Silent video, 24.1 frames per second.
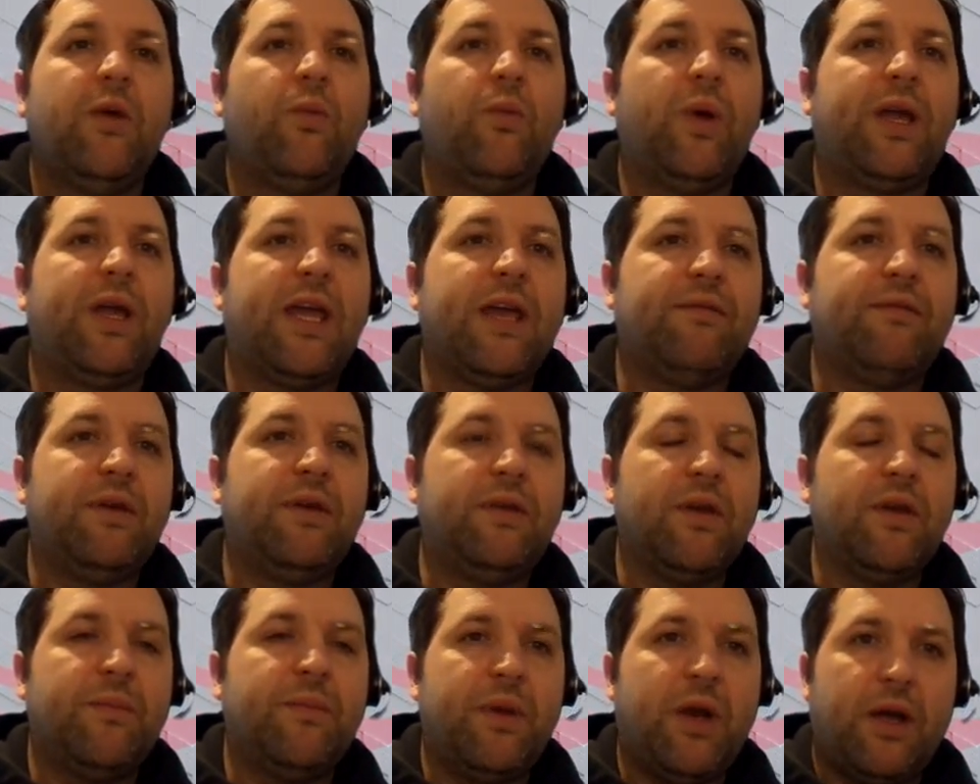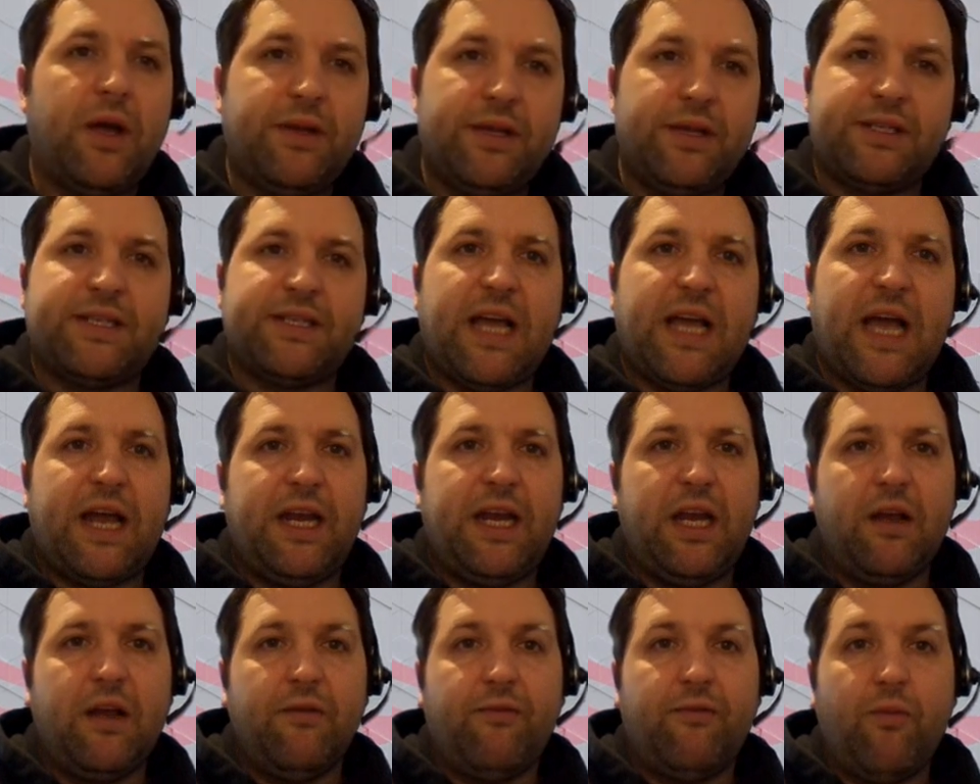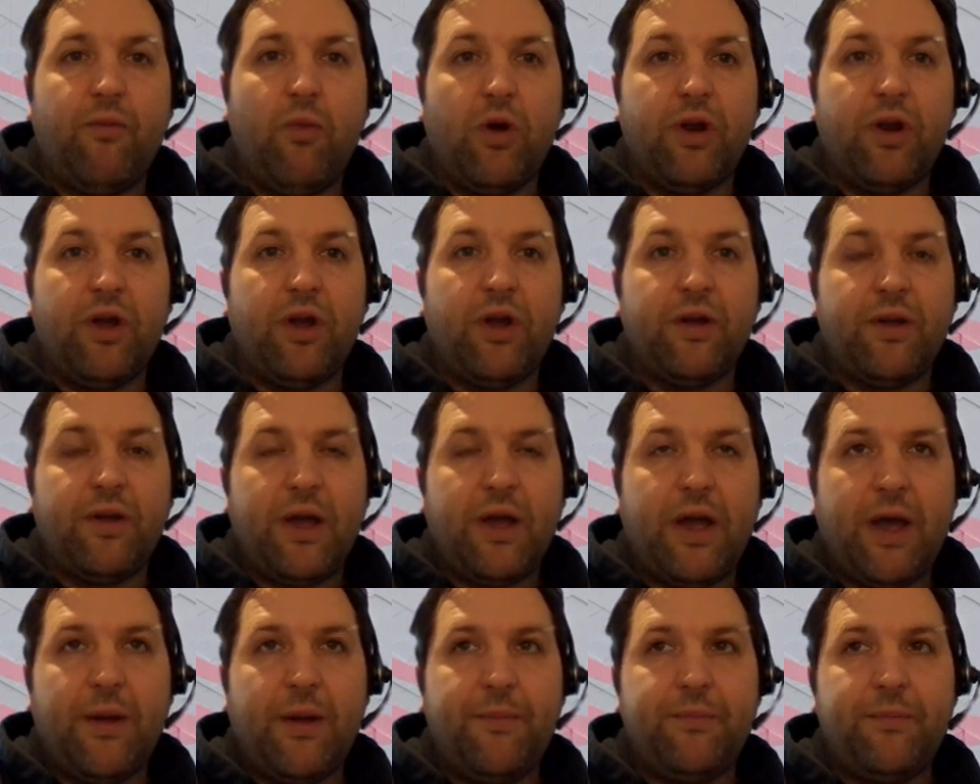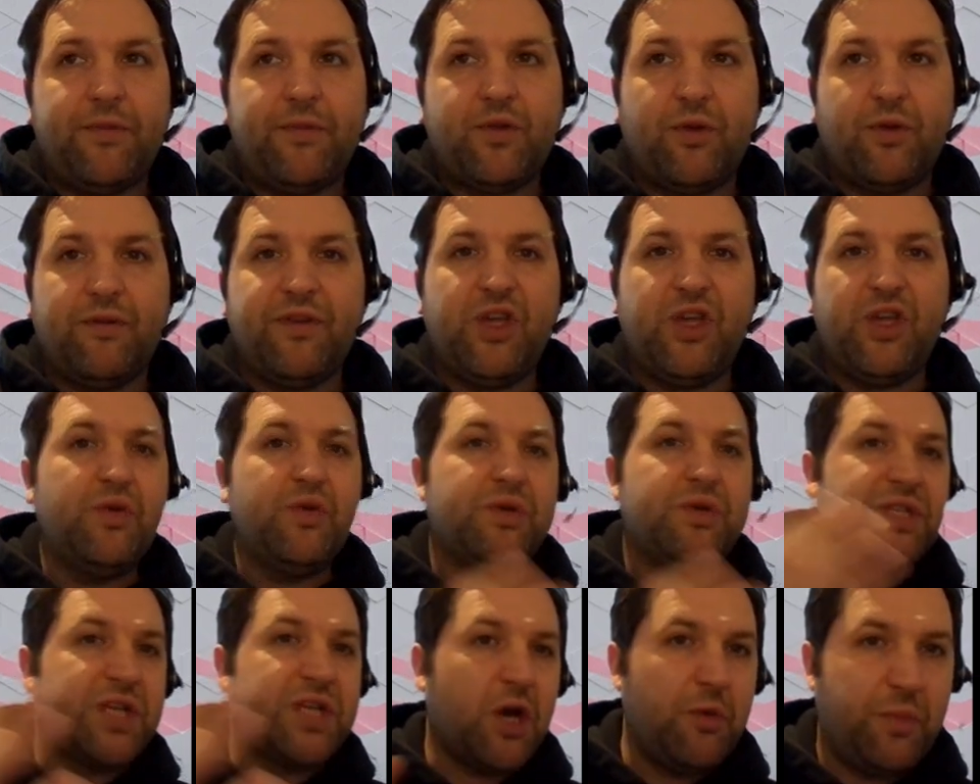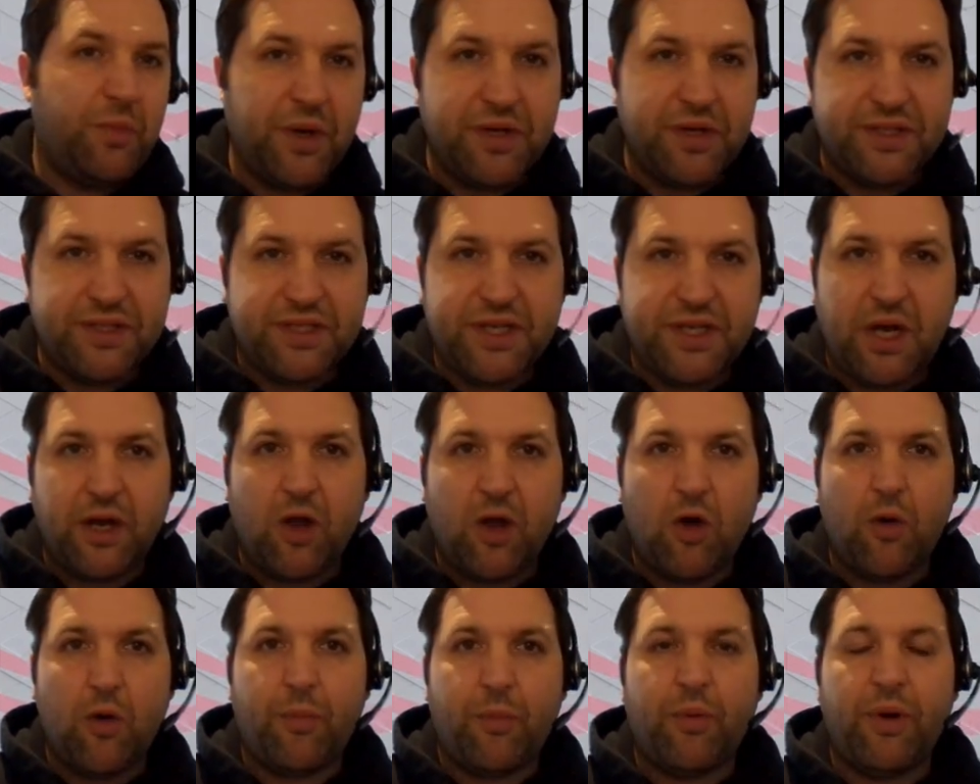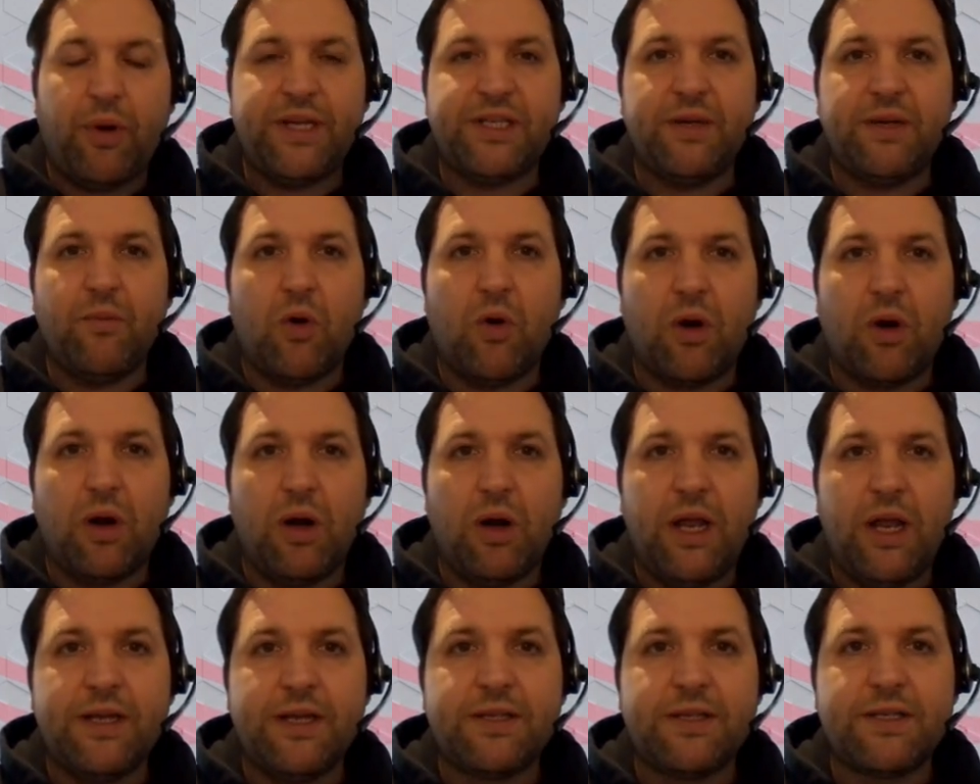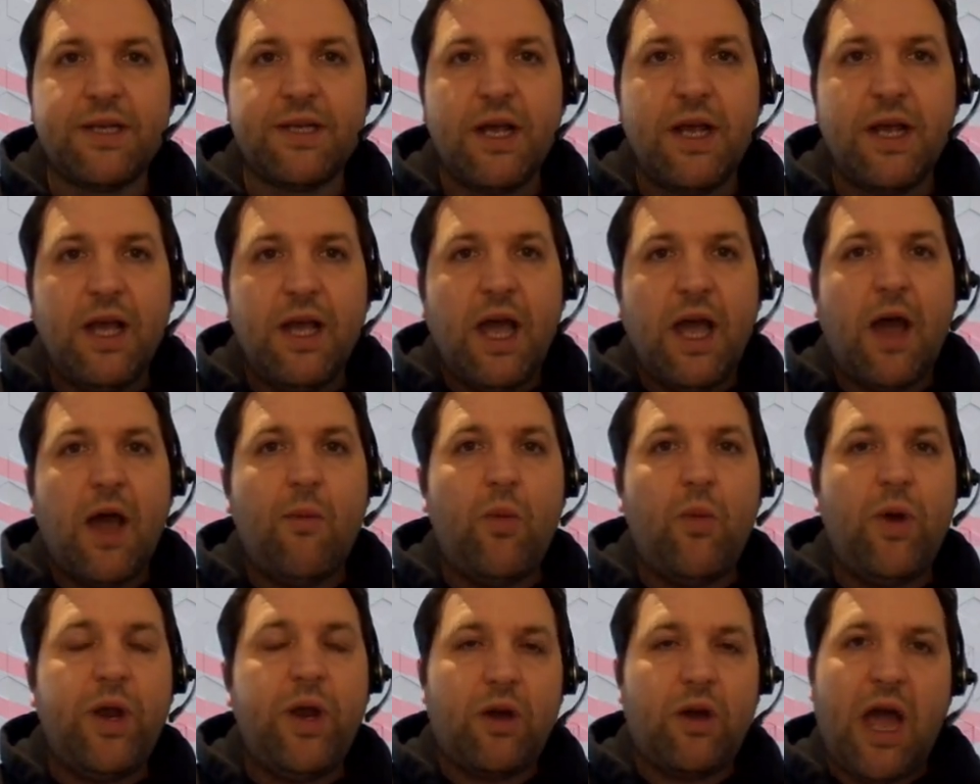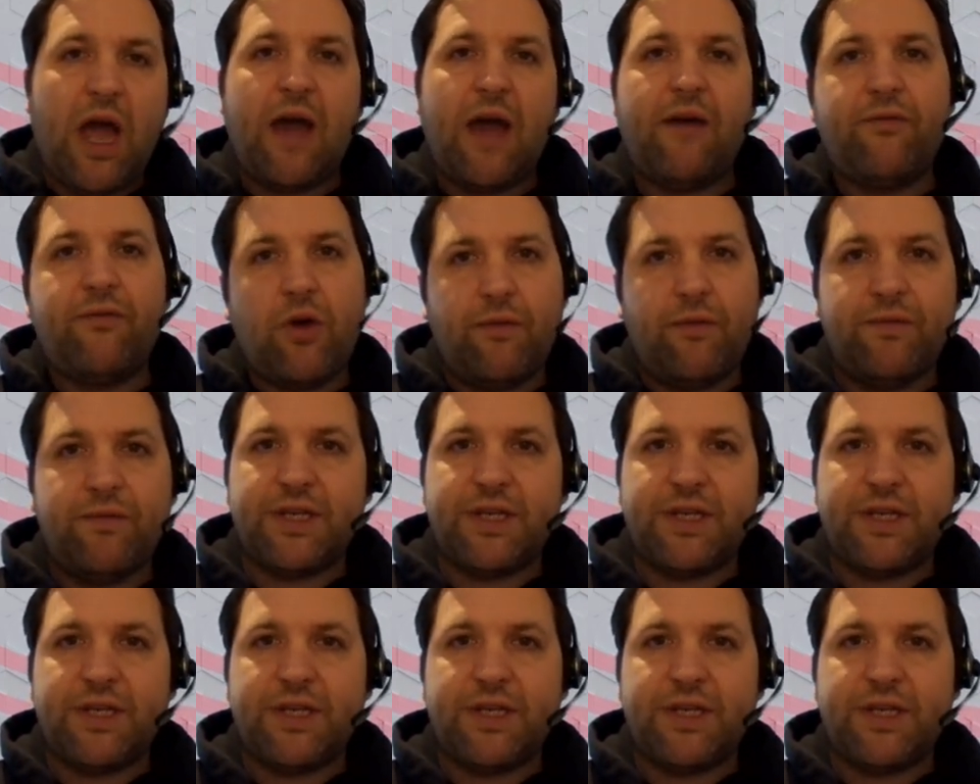We're giving them an understanding of what a sort of a utopian target operating model is, and we have